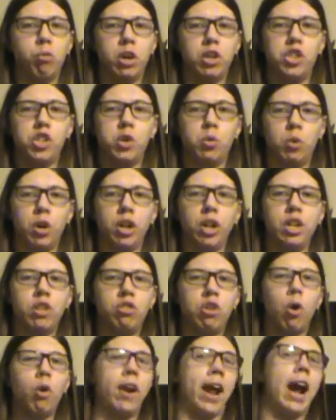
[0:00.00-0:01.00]
which you really
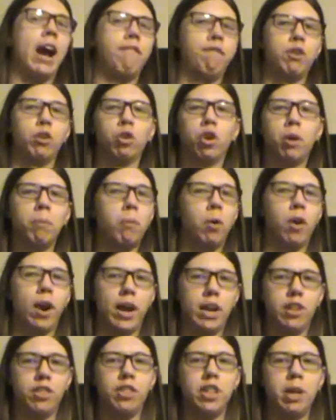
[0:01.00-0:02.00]
don't have to learn more
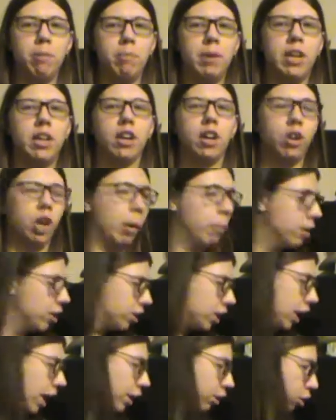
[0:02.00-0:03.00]
anything, because
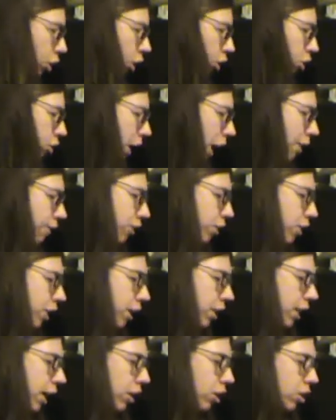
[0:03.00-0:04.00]
obviously I told you
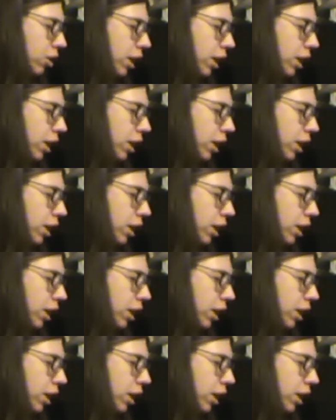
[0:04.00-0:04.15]
everything that you